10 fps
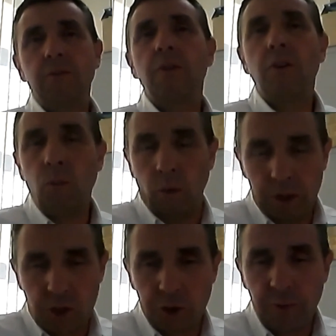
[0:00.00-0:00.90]
what we
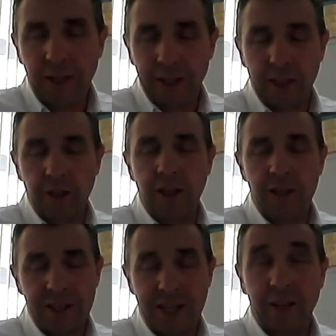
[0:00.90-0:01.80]
talked about a little earlier, the
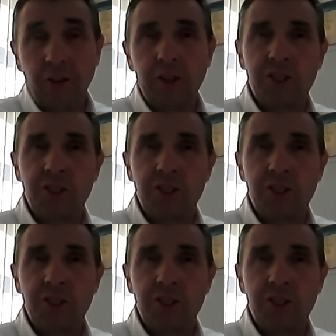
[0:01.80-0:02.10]
technology,